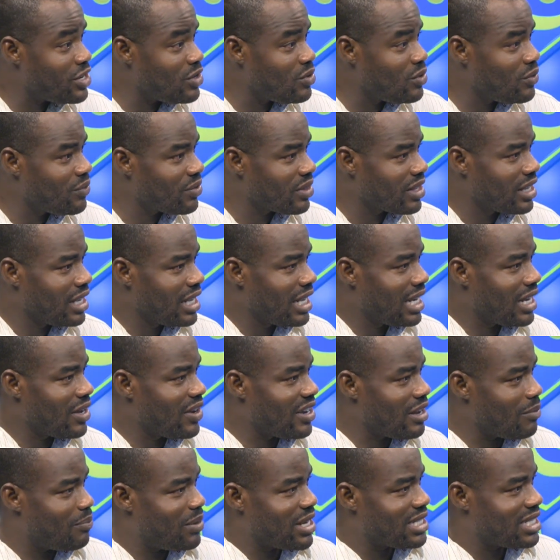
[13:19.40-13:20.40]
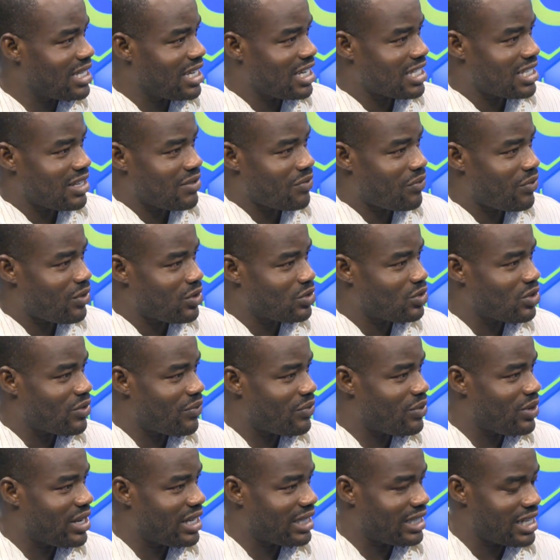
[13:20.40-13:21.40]
you? Now the person is in front
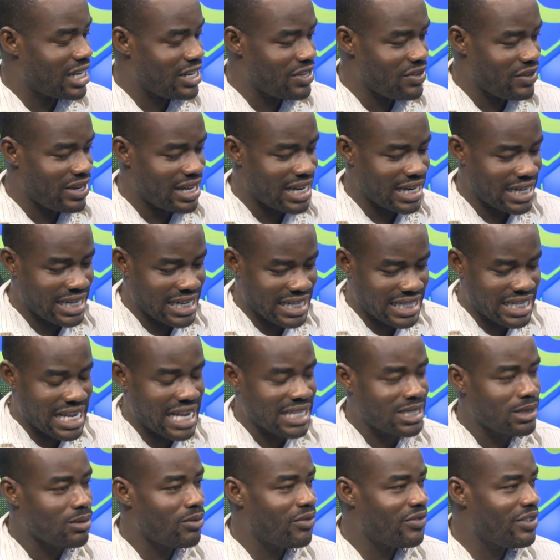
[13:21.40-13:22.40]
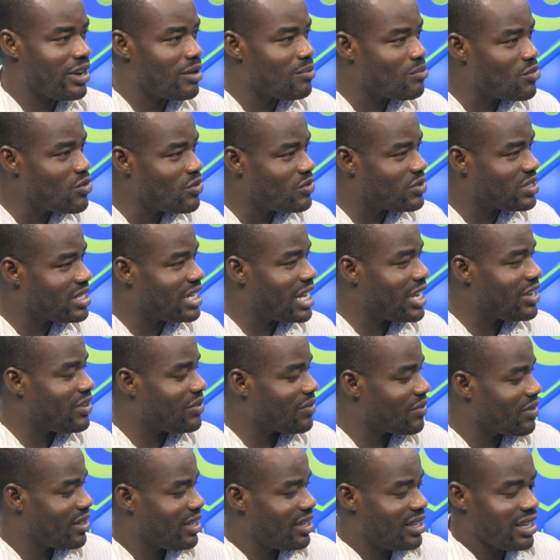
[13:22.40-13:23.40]
of you and telling you that these are some of the moves that you,
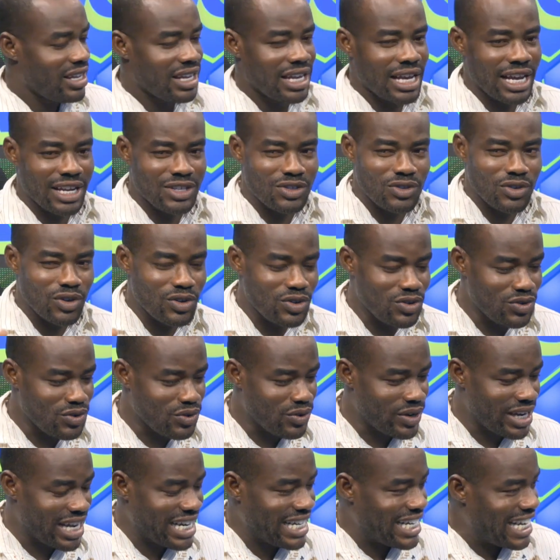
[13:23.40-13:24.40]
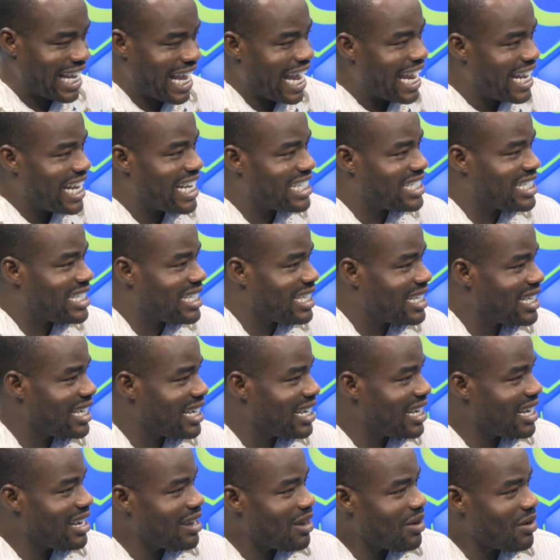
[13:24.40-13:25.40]
I saw you and the energy.
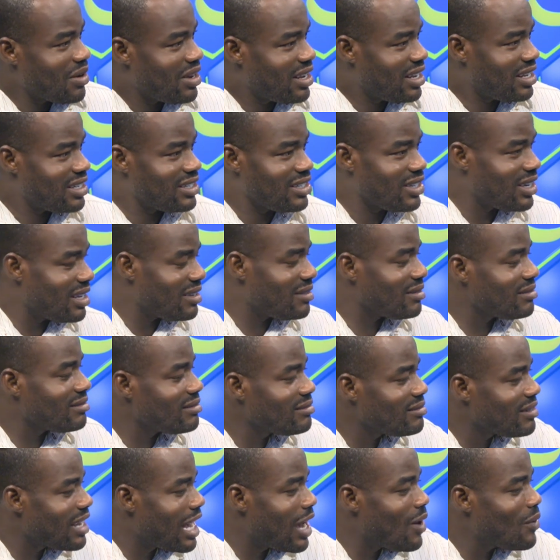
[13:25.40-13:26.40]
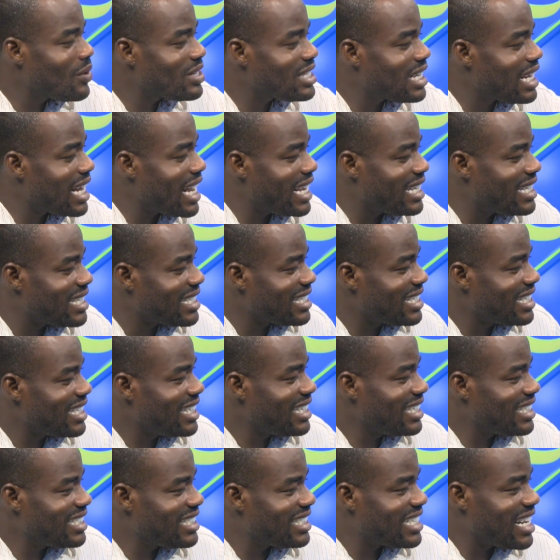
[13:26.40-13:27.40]
How was it like?
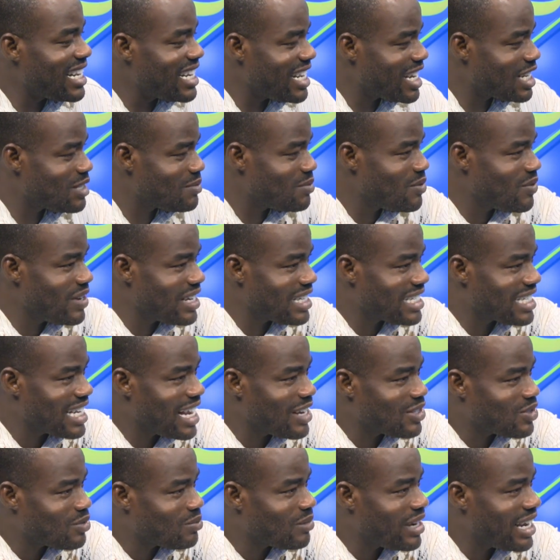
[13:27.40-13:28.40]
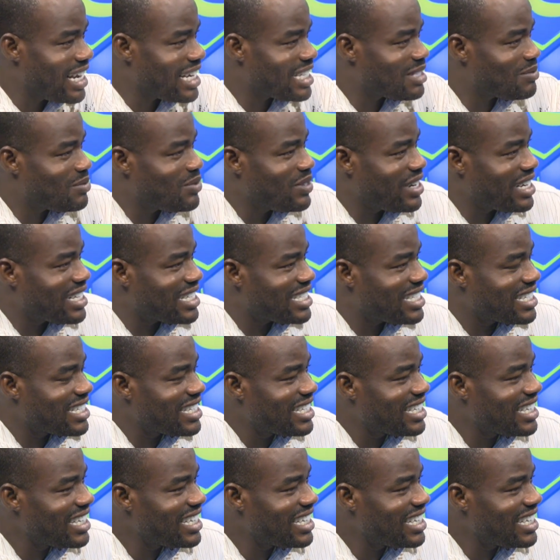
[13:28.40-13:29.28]
Share the experience, I, Azuma experience.